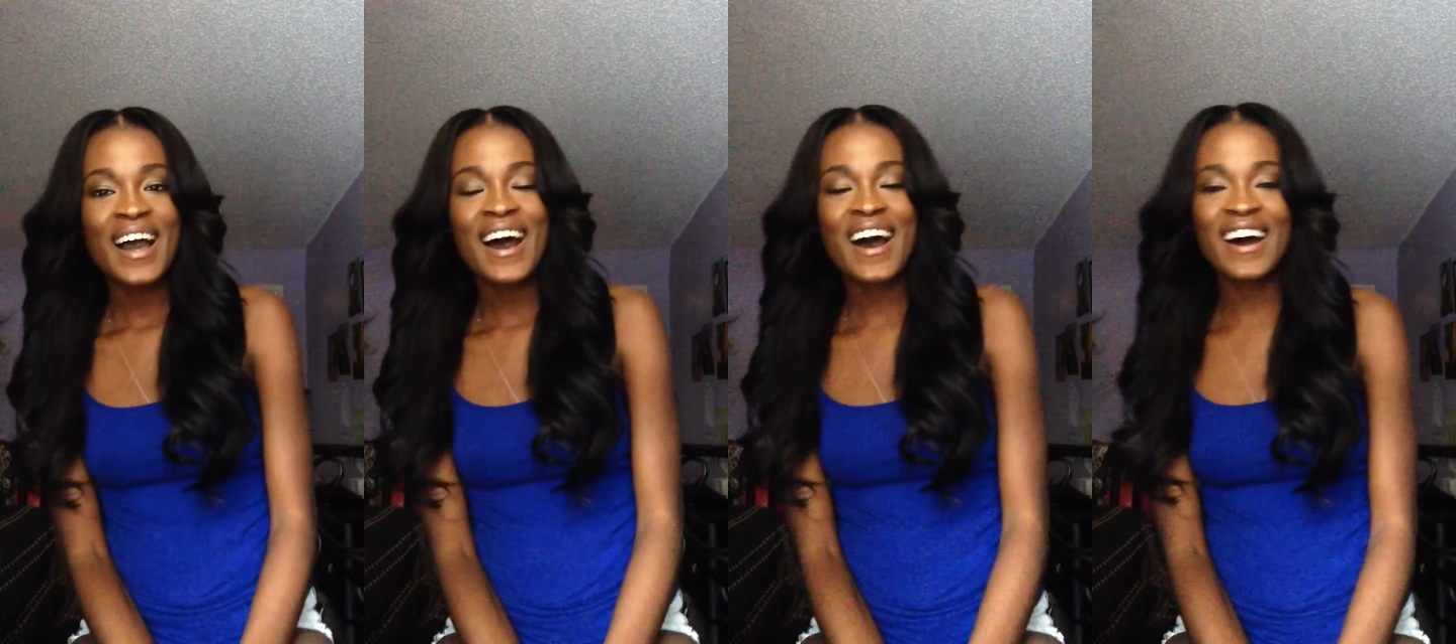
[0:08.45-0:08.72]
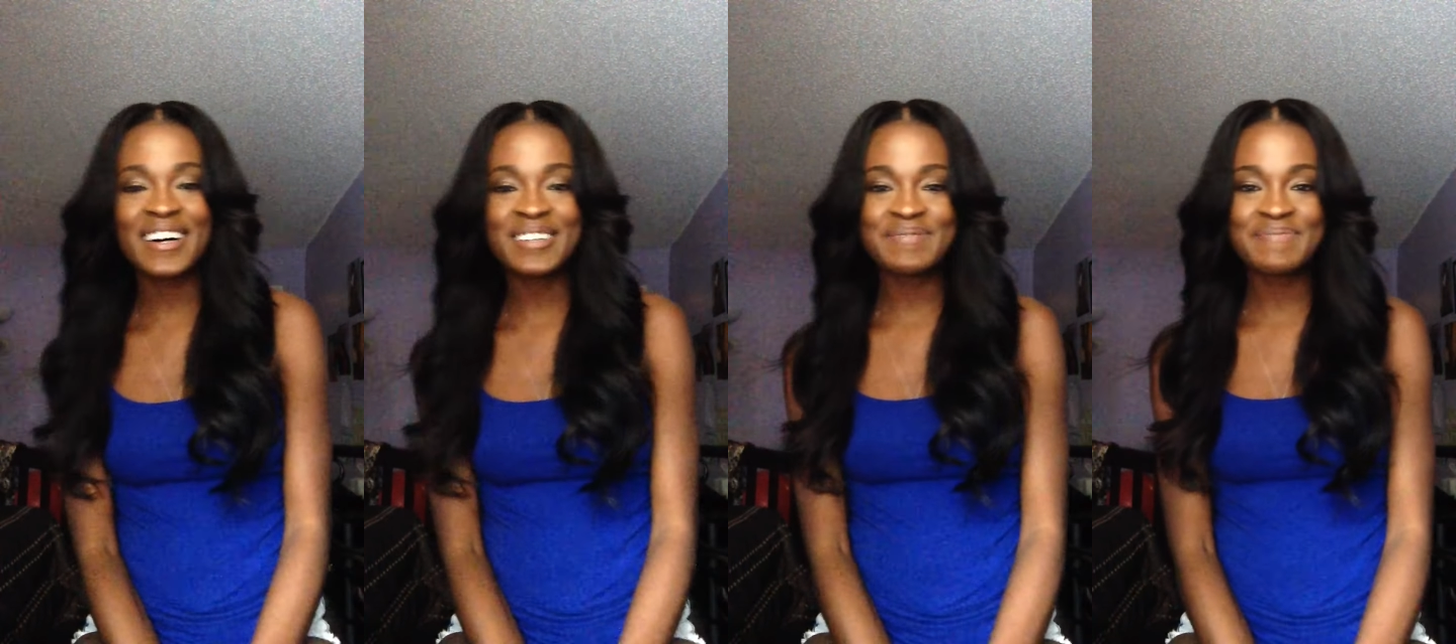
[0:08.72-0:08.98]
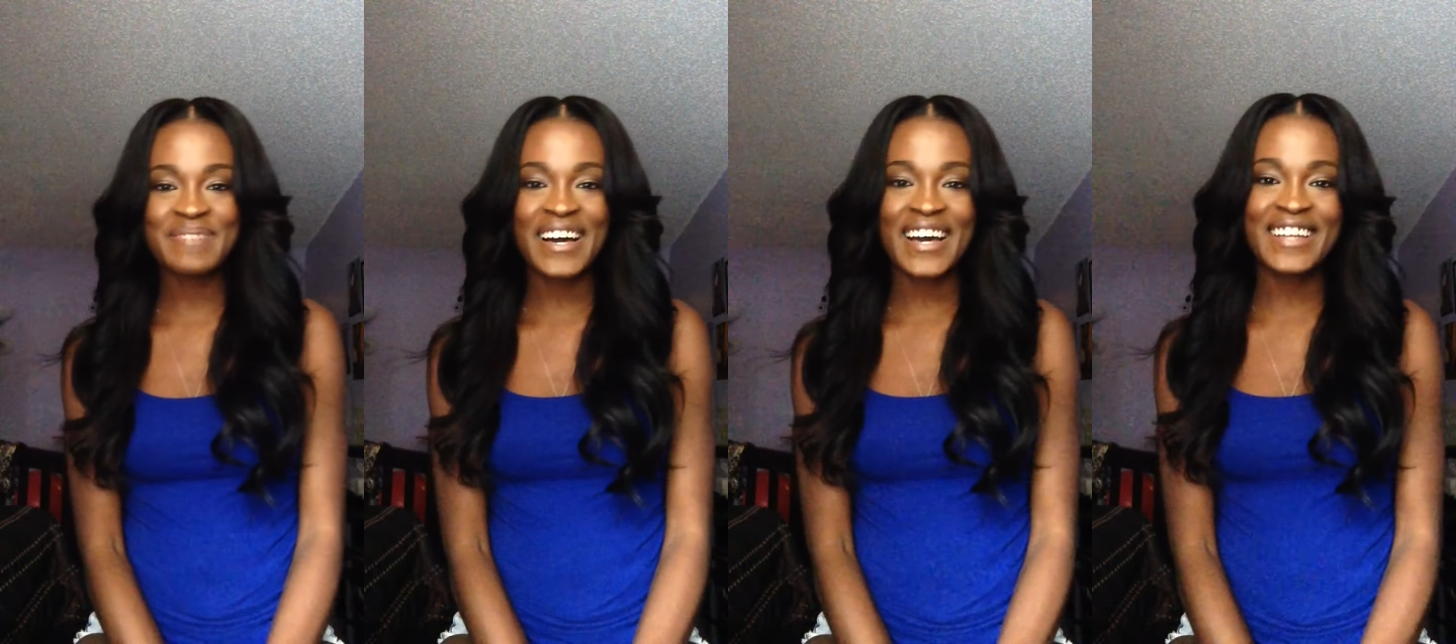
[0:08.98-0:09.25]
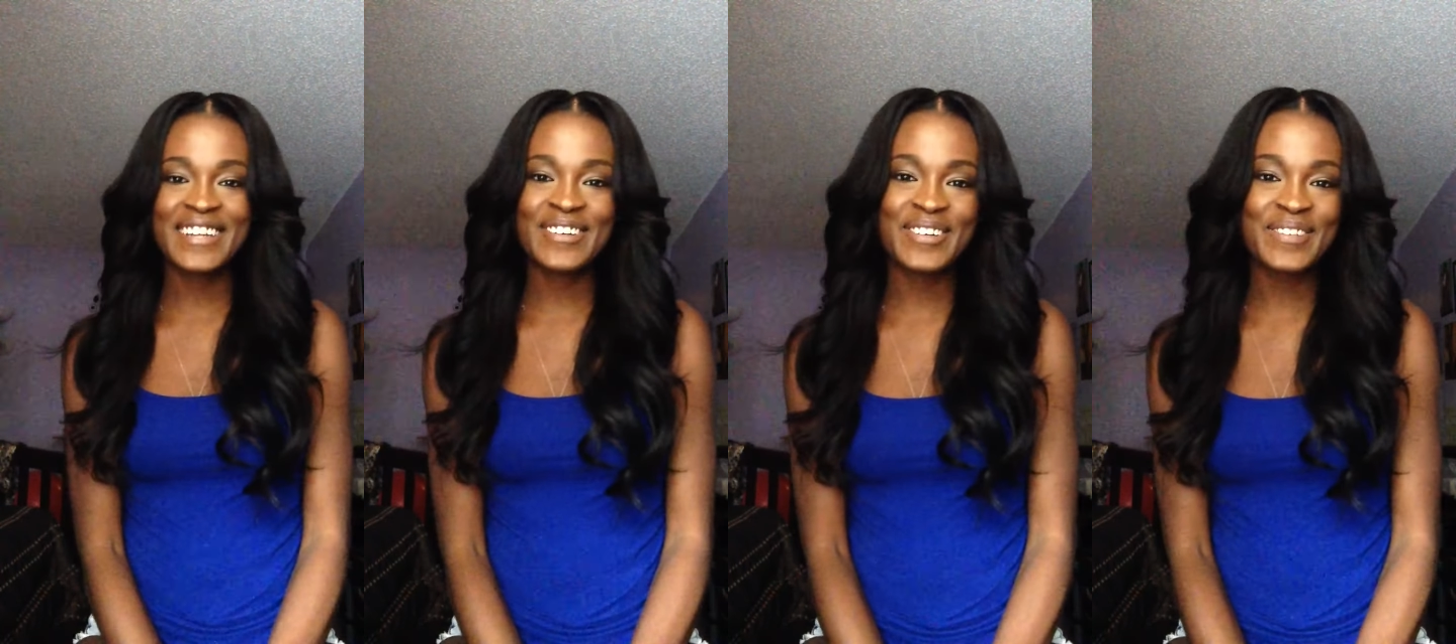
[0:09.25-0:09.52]
I
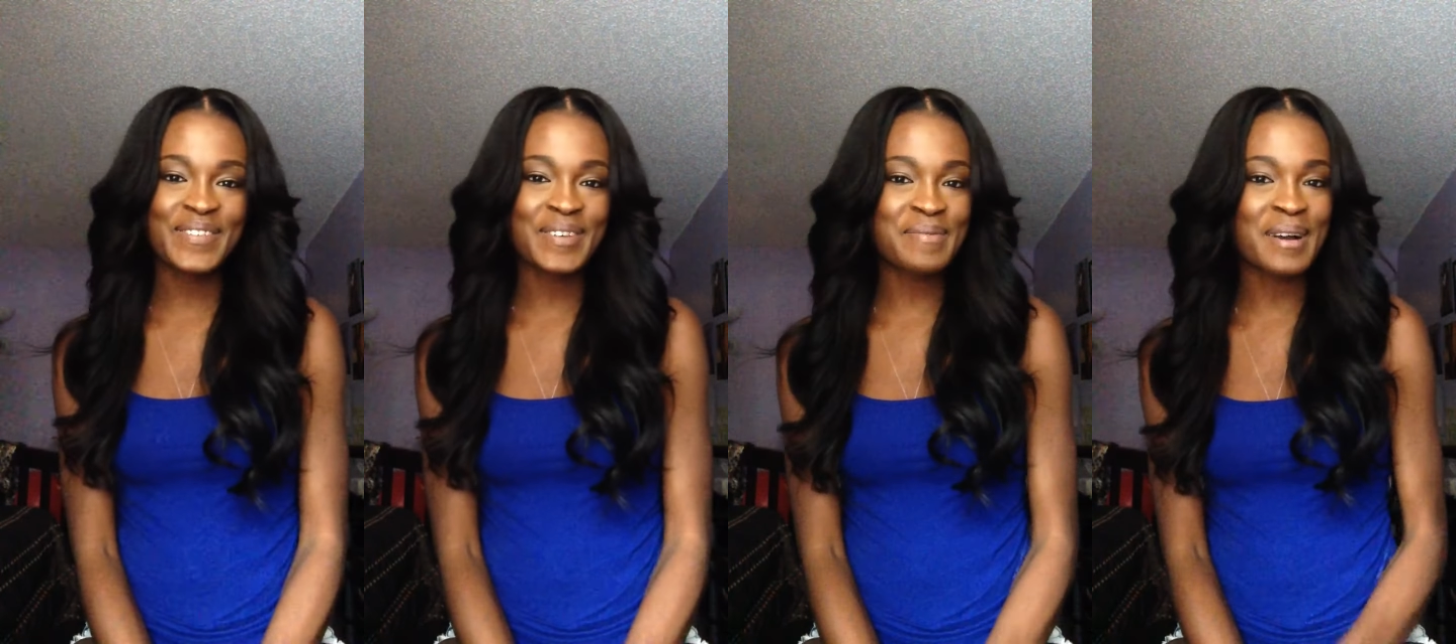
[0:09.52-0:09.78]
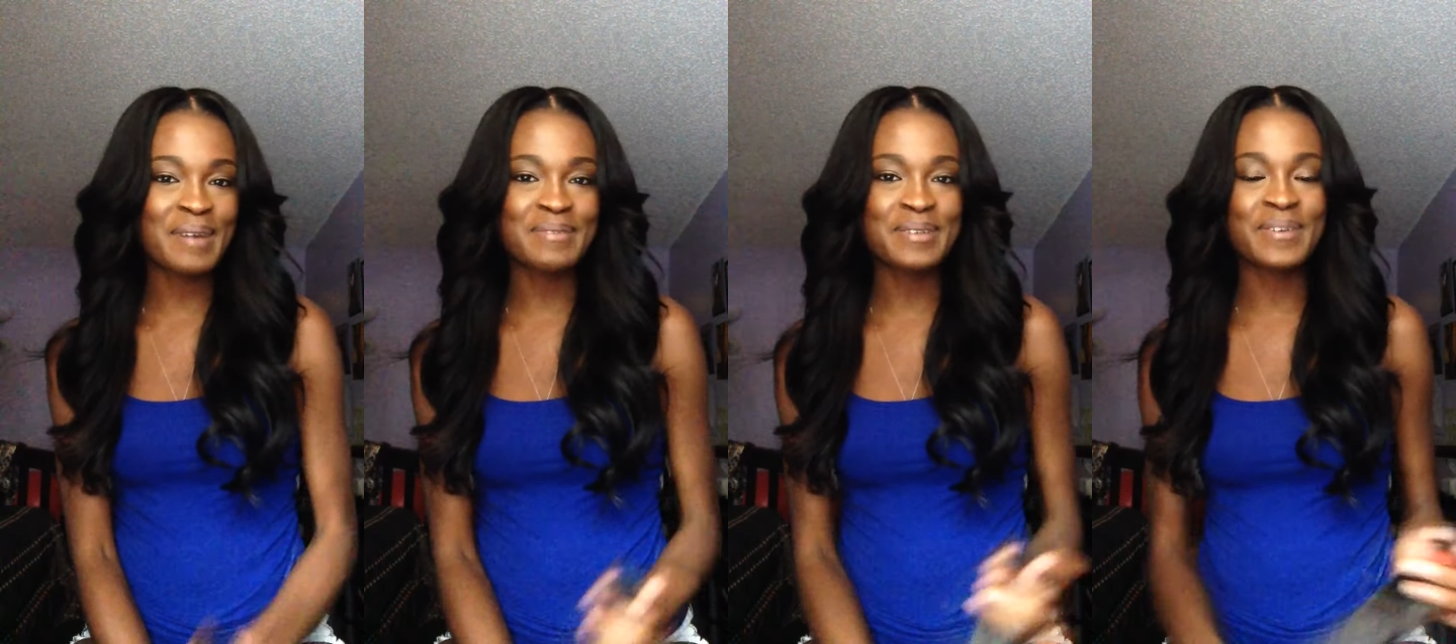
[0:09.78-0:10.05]
know if you're probably